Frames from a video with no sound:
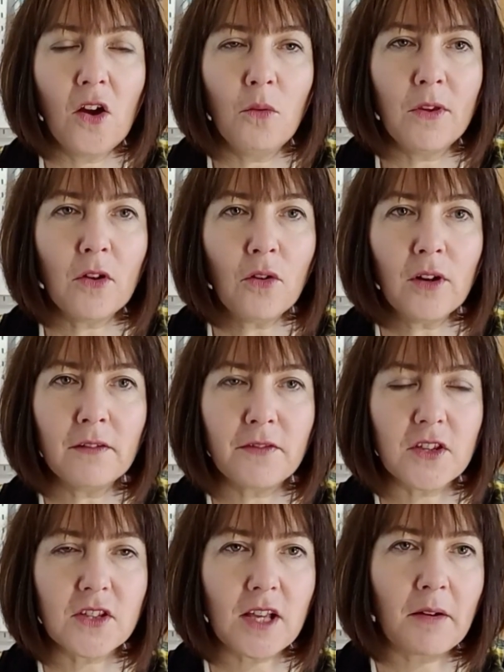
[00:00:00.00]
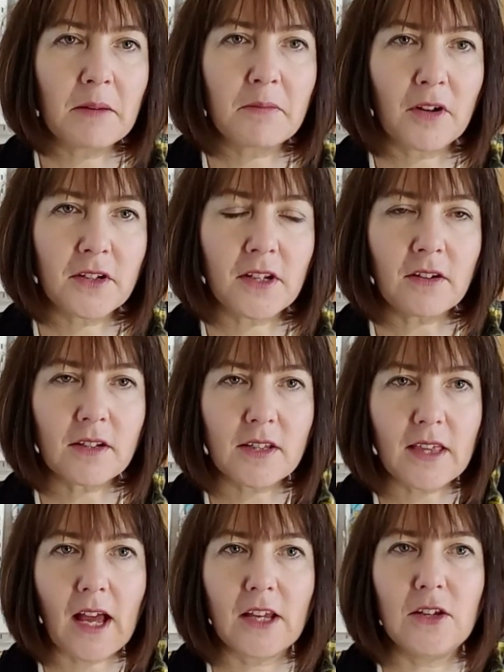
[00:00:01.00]
With all of the sewing products
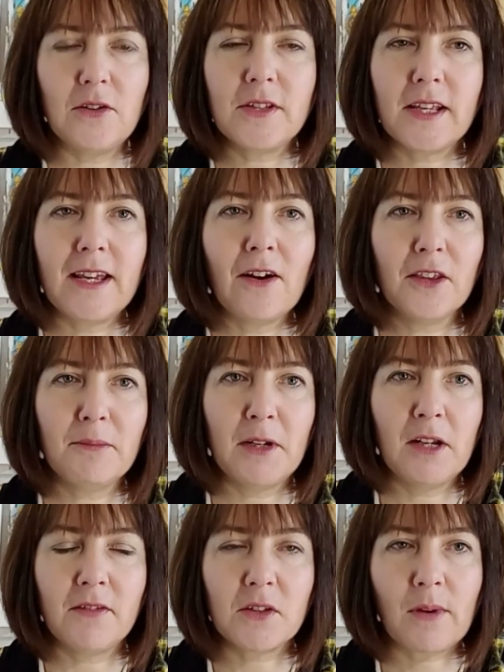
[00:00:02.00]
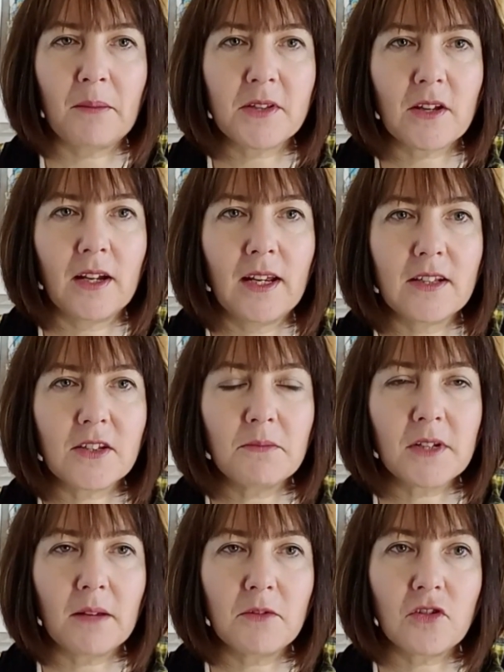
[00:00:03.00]
that you see on the Minerva's website, it's
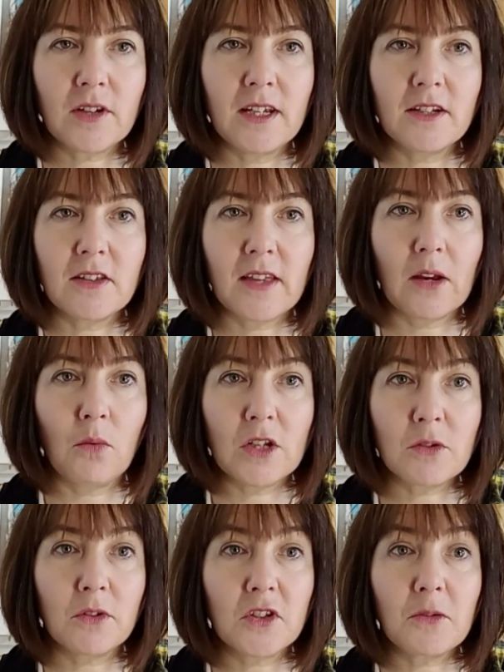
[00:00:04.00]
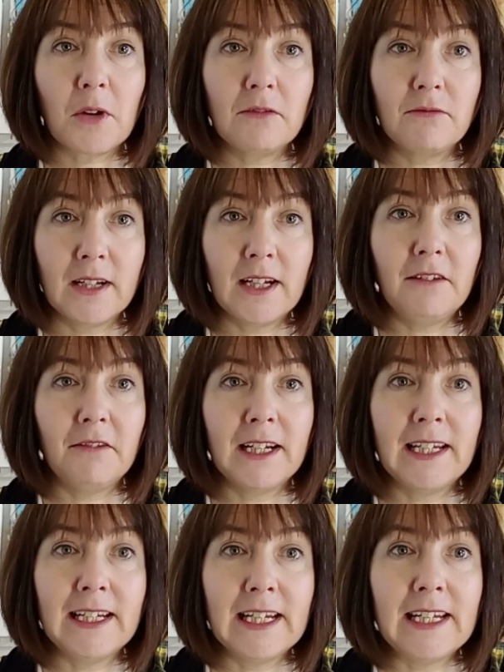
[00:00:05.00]
sometimes tricky to think, which ones do I really,
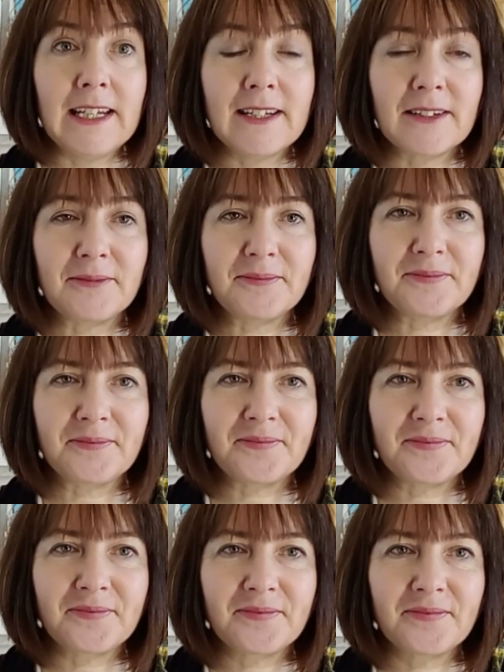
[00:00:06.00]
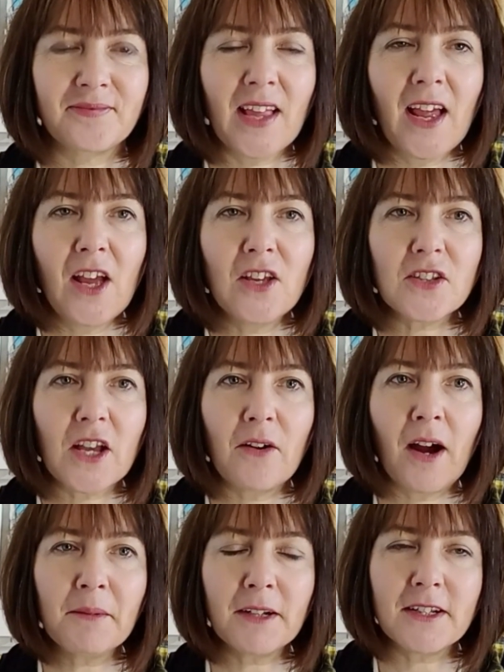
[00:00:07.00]
really need? So
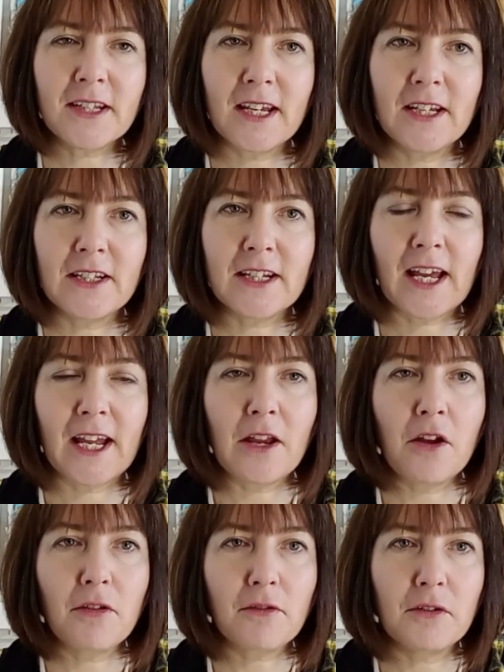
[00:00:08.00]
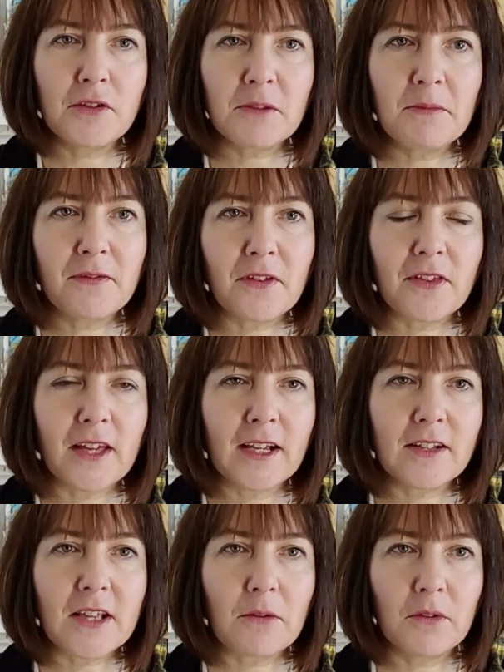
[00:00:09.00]
I'm going to take you today through some of the
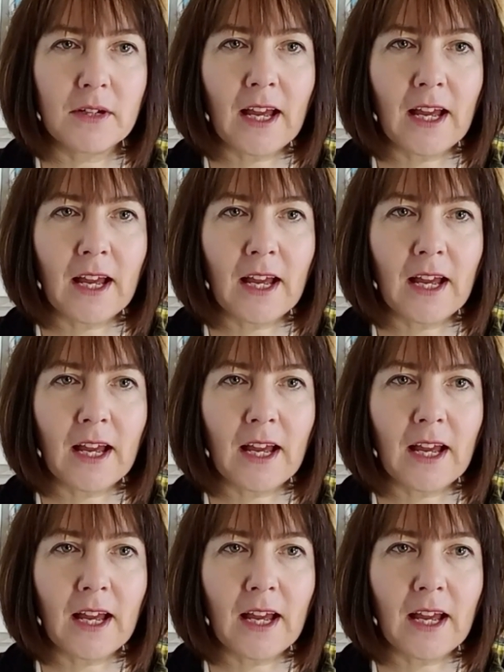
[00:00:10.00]
things that will